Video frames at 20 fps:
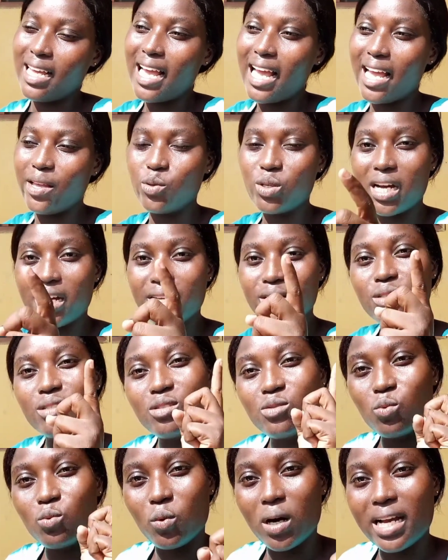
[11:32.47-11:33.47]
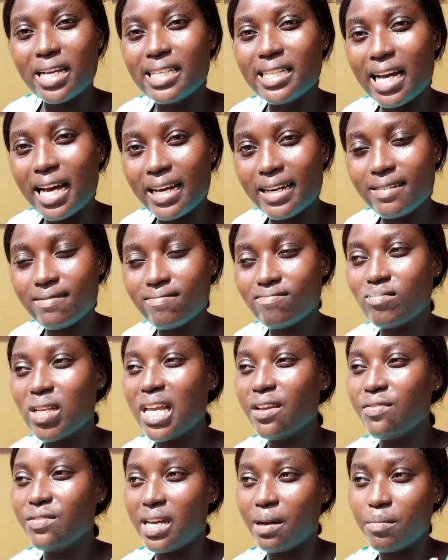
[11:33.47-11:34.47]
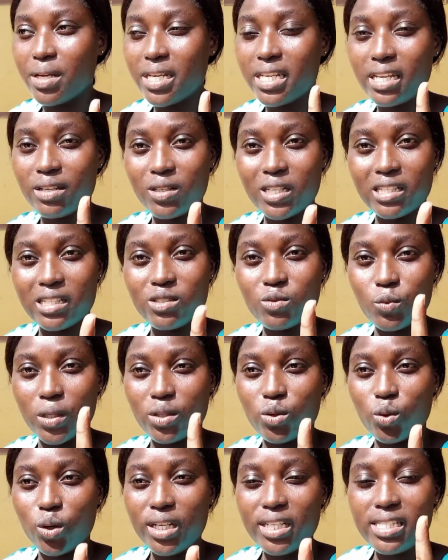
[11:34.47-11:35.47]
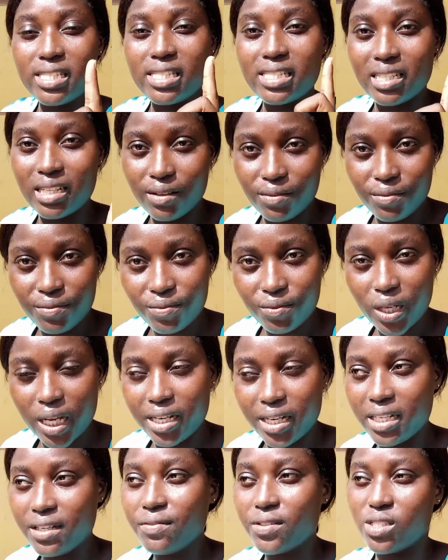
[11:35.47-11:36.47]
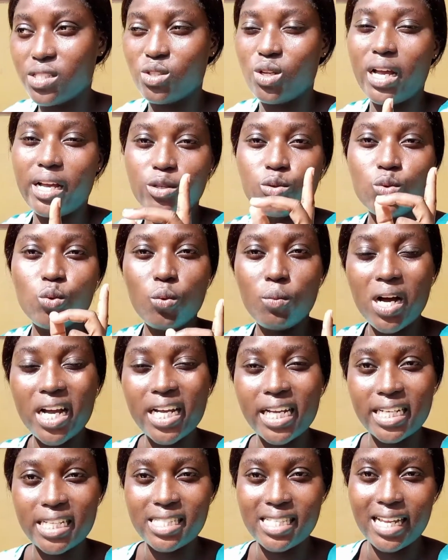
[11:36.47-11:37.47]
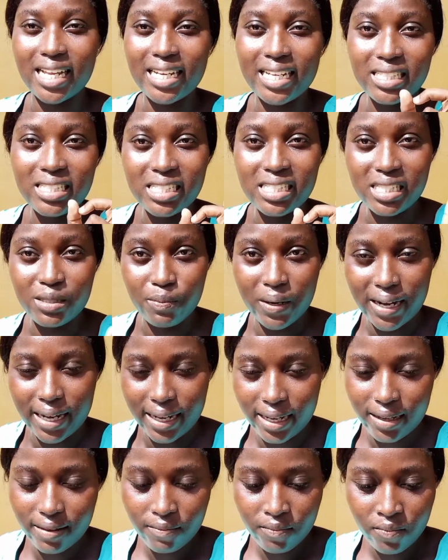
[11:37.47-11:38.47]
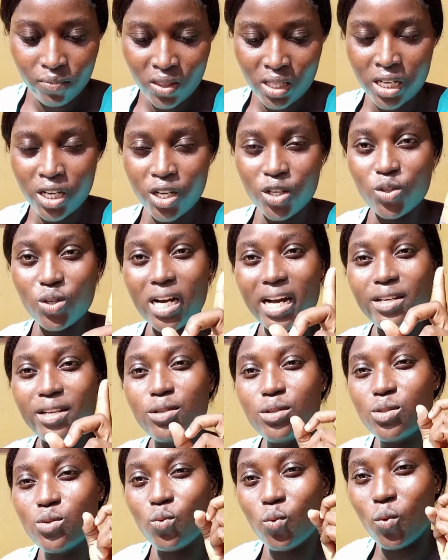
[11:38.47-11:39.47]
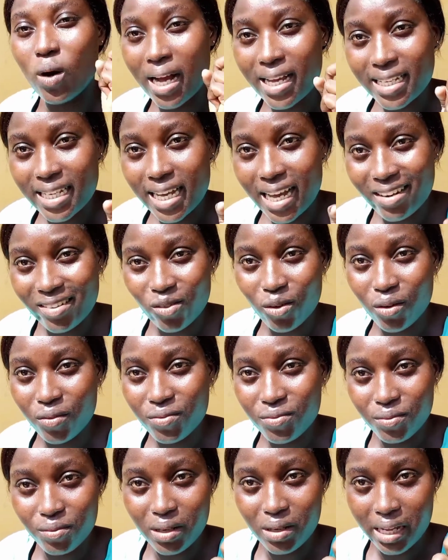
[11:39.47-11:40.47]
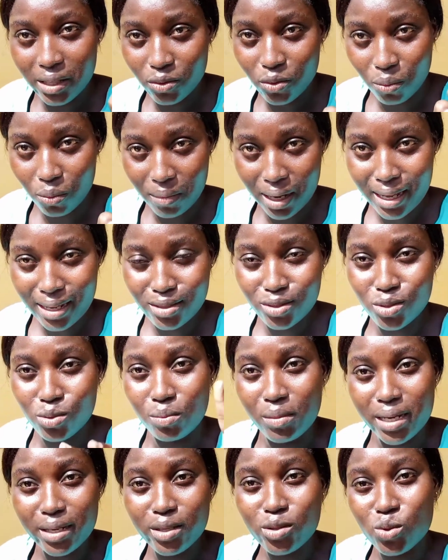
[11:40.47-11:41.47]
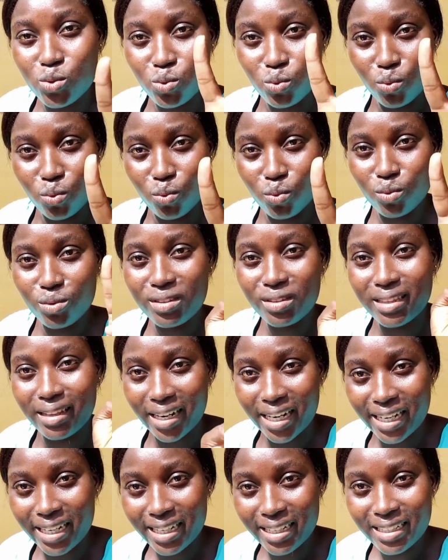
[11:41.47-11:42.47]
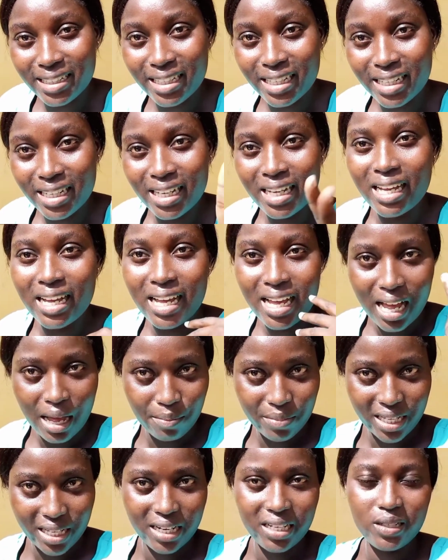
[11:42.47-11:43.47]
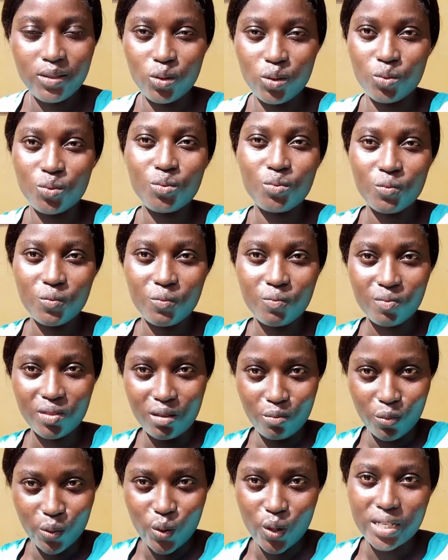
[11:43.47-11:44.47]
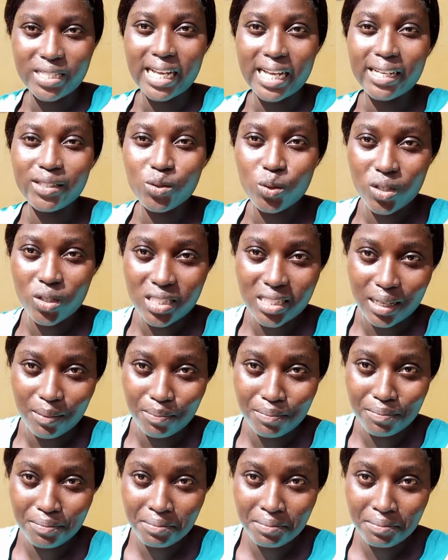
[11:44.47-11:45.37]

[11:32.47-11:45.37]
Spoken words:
you can use 1 yard if you are making it with only stiff. And if it's not a school bag and it's a ladies bag, you can use 1 yard of entoma to make 2, 3. I'm telling you, because I saw some,